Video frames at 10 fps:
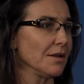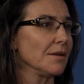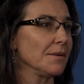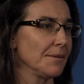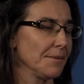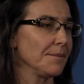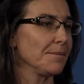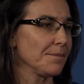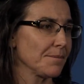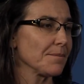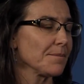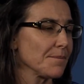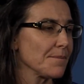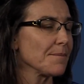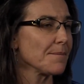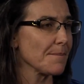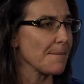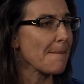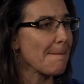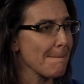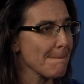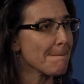Yes. It's hard to